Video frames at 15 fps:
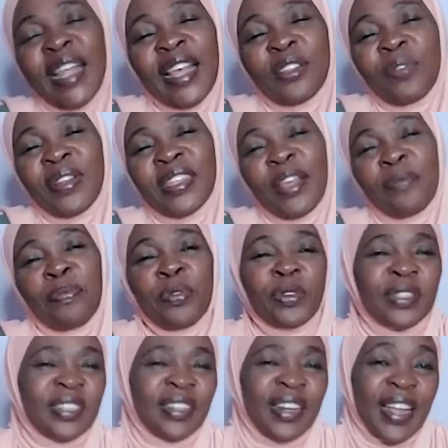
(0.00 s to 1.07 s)
days when they put
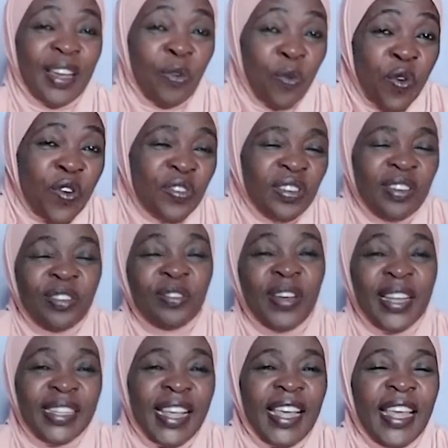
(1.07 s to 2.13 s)
like wood to
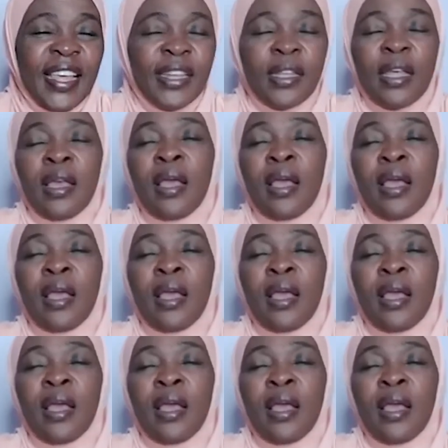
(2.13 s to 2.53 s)
get the heat.